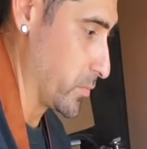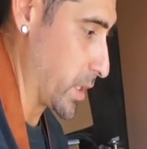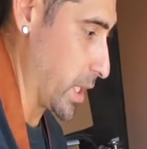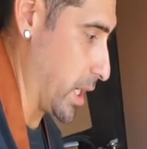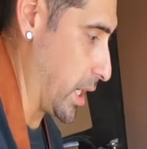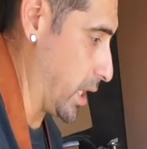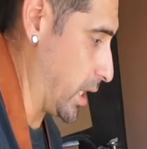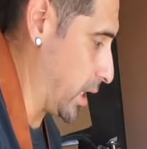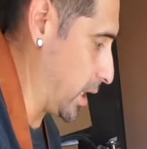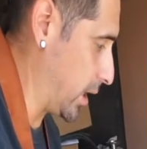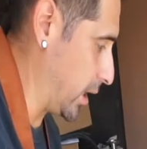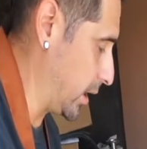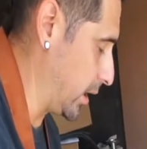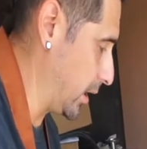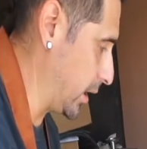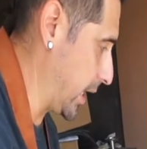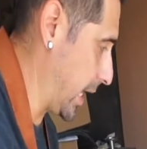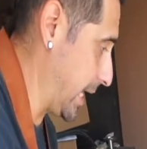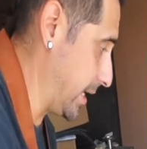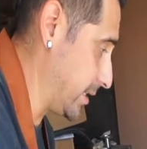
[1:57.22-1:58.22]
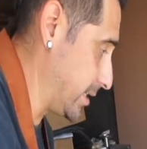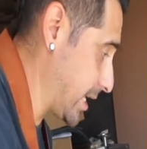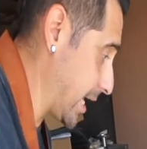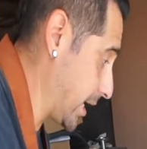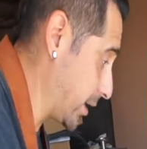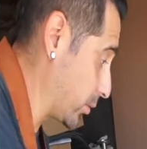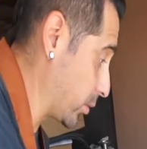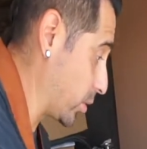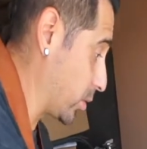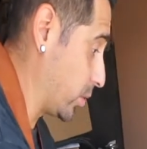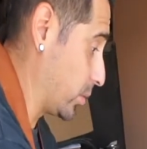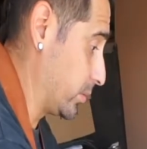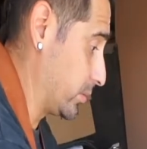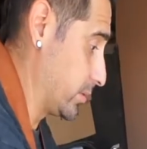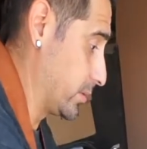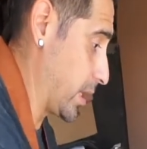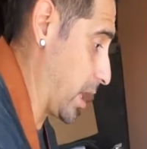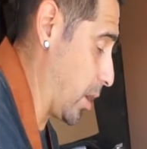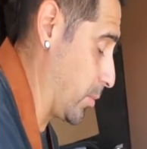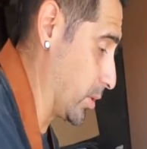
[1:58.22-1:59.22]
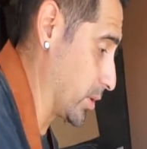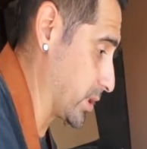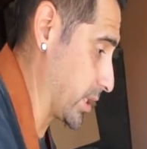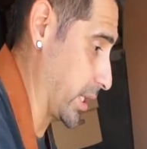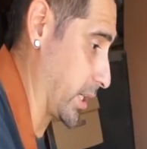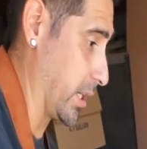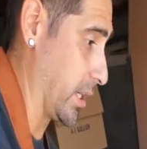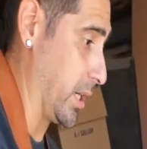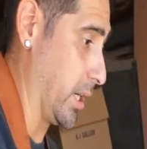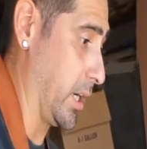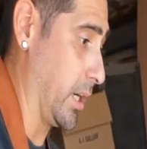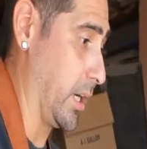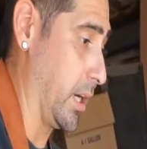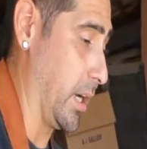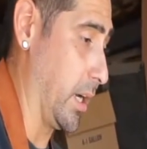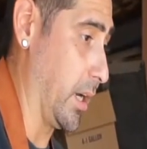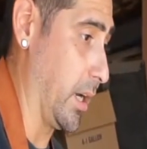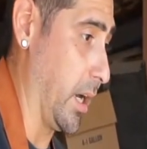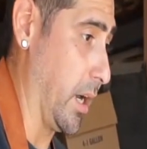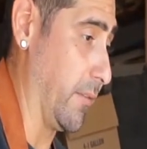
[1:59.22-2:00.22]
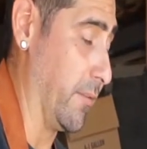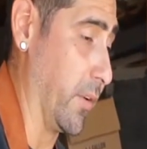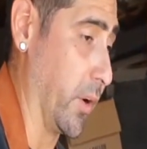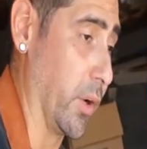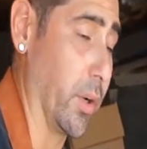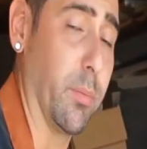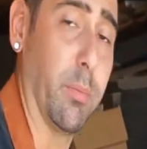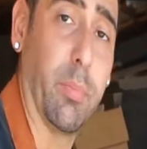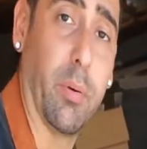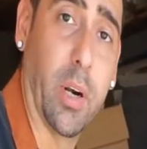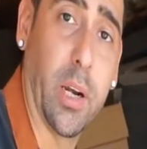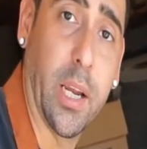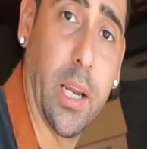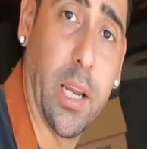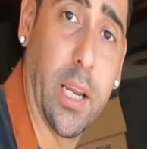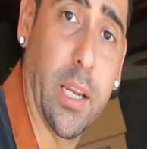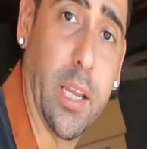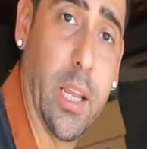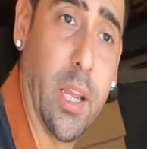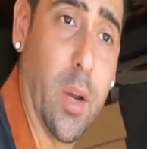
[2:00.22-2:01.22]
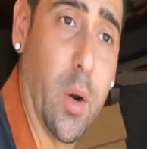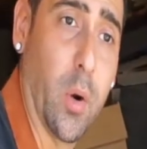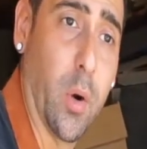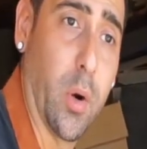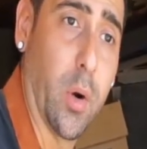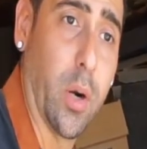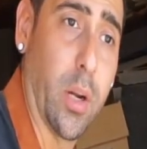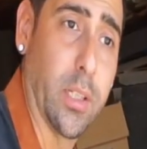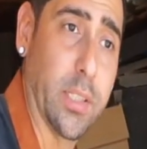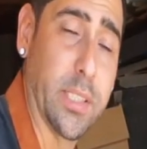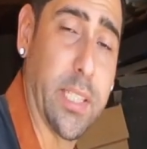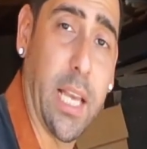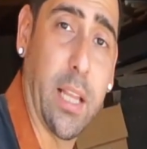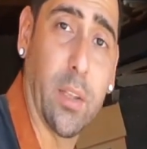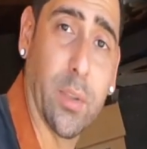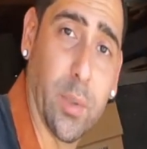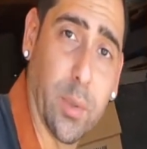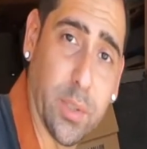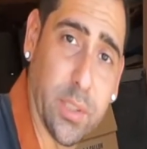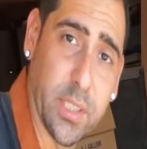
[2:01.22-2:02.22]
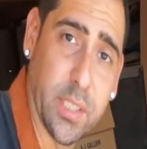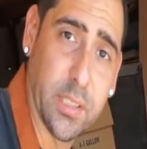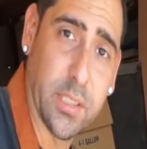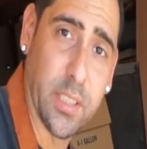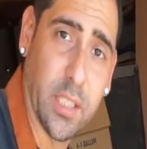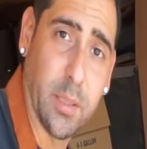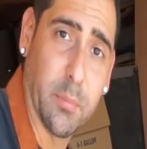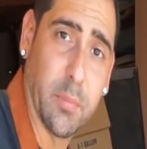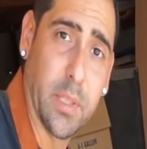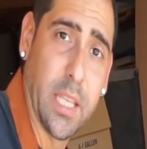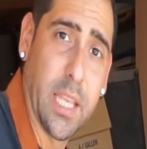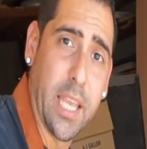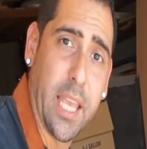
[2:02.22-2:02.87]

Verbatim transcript: uh, integral, almost like a, a, a vertebrae or a skeletal system.